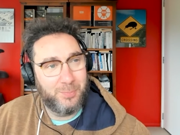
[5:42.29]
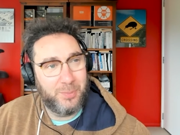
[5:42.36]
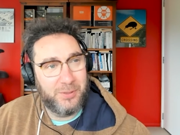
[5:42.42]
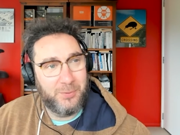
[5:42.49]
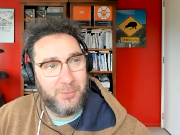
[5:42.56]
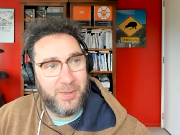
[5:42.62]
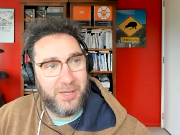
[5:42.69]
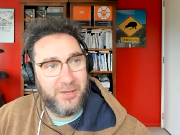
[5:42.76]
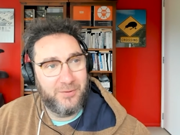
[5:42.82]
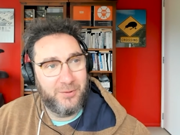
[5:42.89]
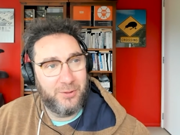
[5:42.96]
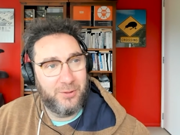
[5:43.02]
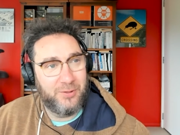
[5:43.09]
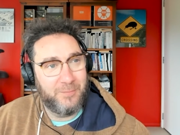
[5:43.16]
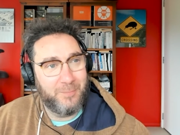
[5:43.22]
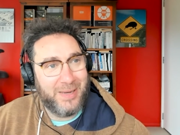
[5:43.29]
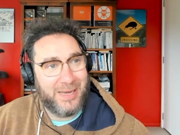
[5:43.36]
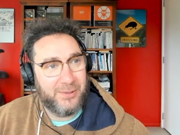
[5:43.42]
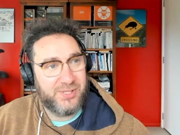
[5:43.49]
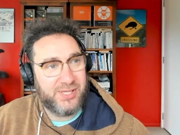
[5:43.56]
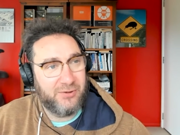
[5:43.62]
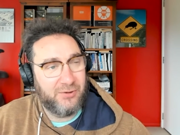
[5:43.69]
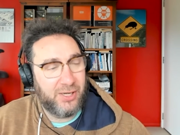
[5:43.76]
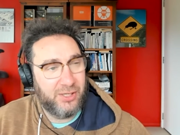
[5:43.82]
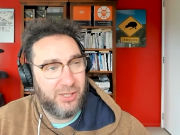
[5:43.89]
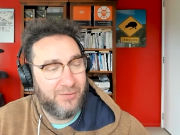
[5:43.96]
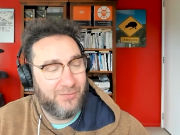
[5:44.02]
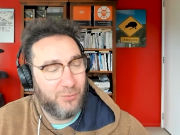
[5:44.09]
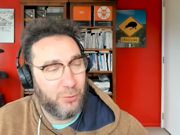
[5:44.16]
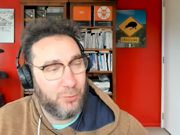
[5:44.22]
people may have heard of Mount
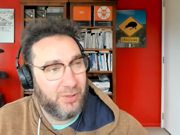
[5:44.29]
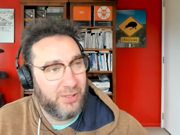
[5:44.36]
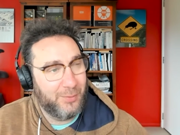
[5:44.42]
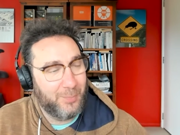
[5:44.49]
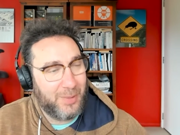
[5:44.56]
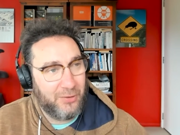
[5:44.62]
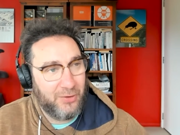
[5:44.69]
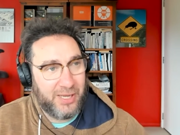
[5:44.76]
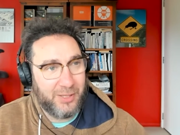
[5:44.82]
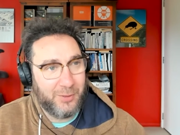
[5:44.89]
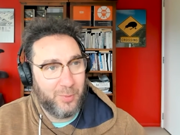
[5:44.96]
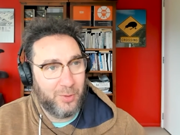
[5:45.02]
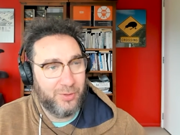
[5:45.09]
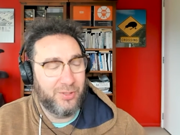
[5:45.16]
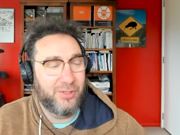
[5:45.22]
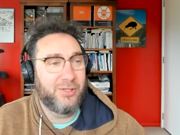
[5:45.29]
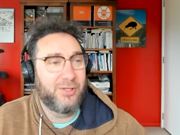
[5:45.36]
Taranaki, formerly Mount Egmont.